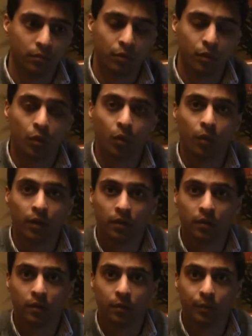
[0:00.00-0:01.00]
go
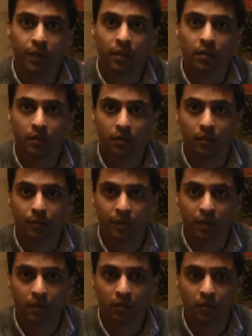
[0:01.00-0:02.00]
and meet
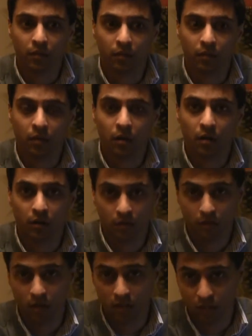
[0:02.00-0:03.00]
Lord
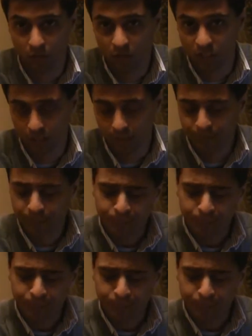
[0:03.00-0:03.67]
Allah Azzawajal.